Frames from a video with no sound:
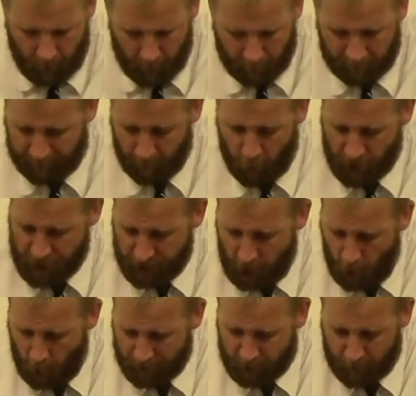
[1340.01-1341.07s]
before you
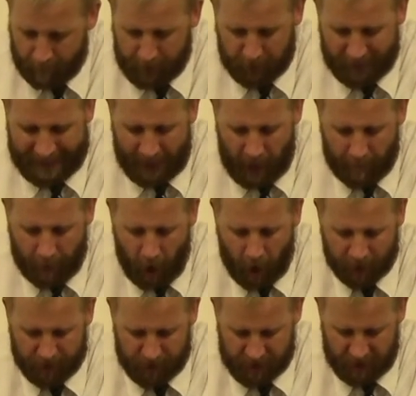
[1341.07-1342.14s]
know it, they're building up
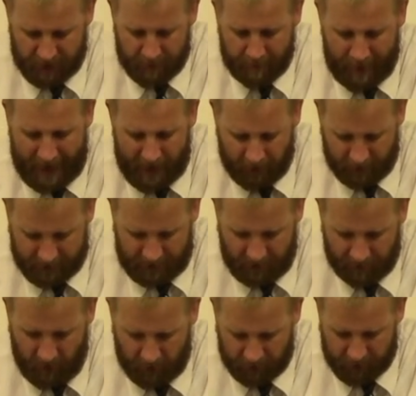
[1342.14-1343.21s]
altars unto Baal instead
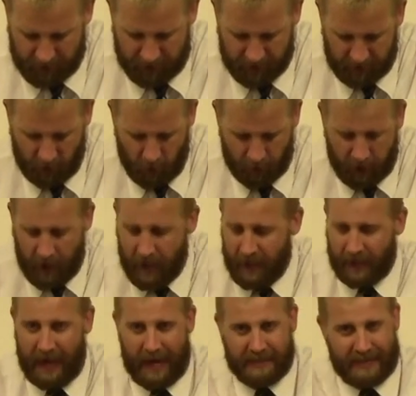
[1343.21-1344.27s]
of altars unto the Lord.
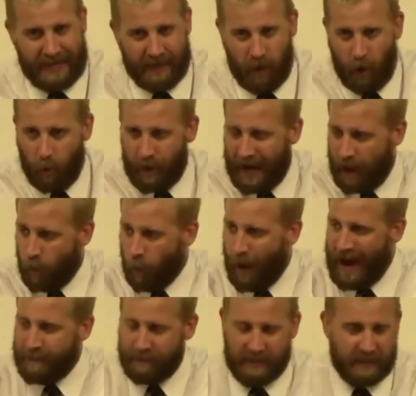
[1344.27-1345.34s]
And God's saying, you know, we got to
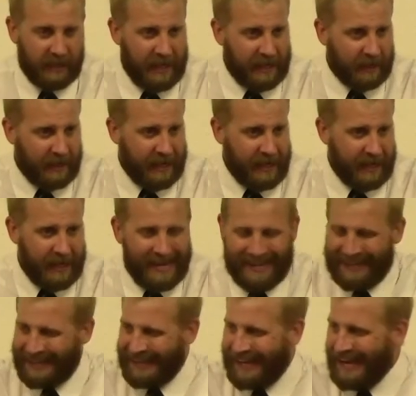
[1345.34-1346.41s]
wipe this slate
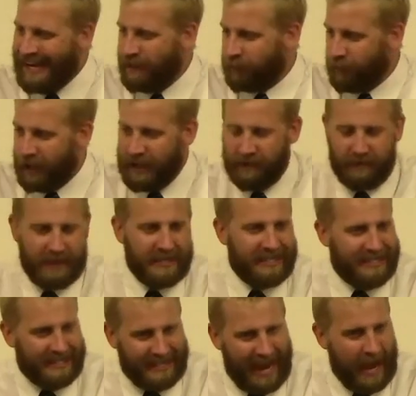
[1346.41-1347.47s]
clean. Get rid of
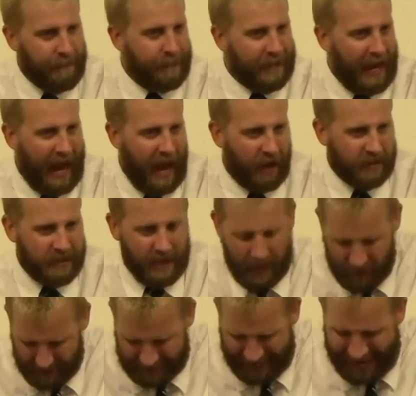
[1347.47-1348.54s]
this. Stamp it
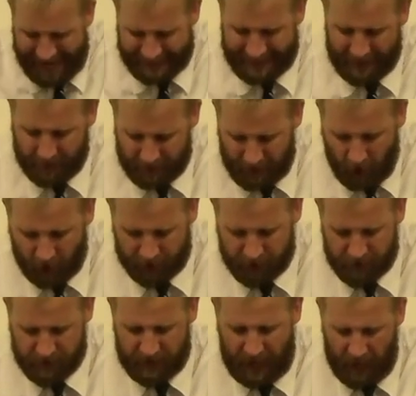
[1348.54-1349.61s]
out. Take the, the
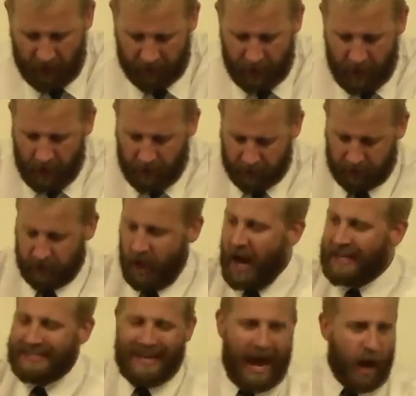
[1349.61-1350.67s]
altars down.
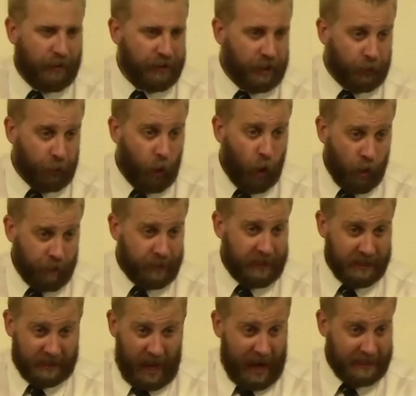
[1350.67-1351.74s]
Cut down the grove
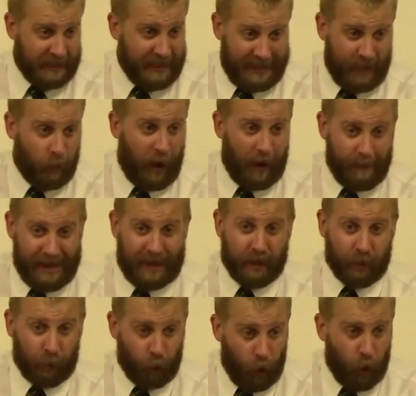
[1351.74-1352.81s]
because God said he didn't want to make
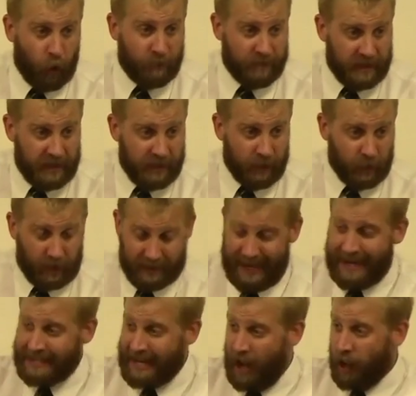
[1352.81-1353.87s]
in groves either because
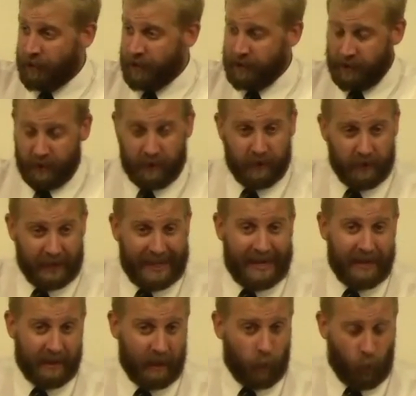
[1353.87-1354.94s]
that's how the, the, the
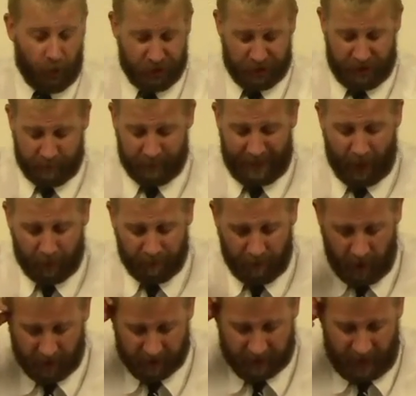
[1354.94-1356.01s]
heathen worship their
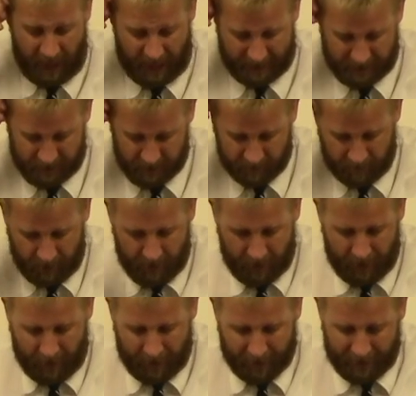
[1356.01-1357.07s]
false gods.
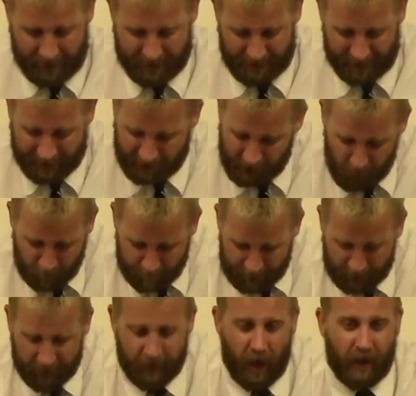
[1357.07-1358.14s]
And he's like, you
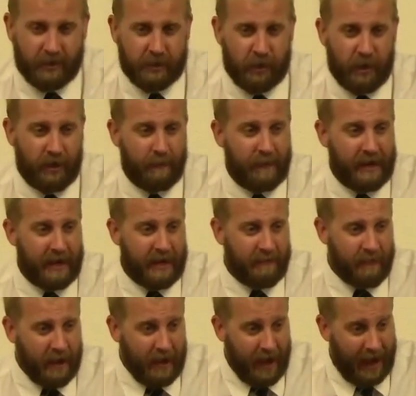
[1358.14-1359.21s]
build an altar unto
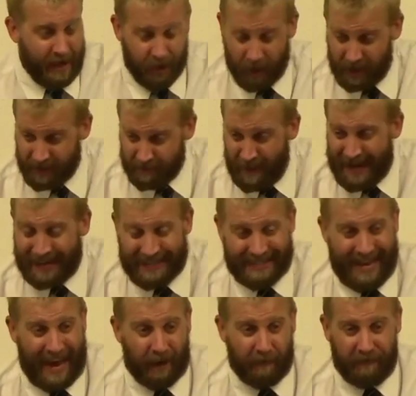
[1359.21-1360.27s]
me and you're going to make a
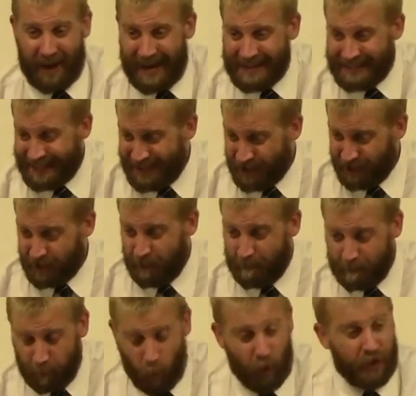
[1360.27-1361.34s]
sacrifice and you, the
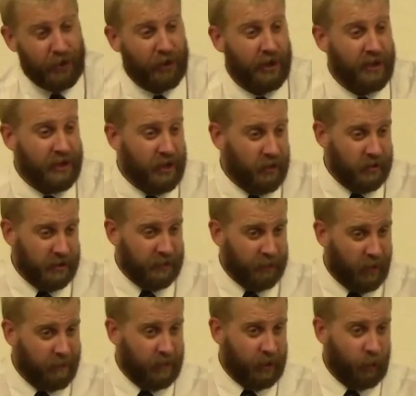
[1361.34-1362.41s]
wood you're going to use is
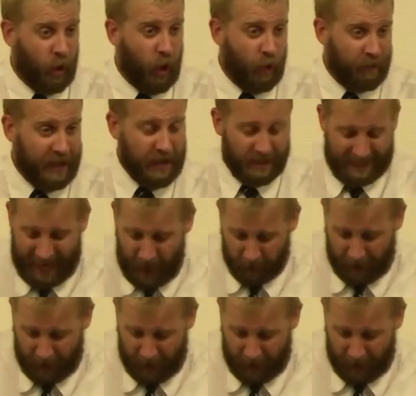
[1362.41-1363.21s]
from the grove that you tear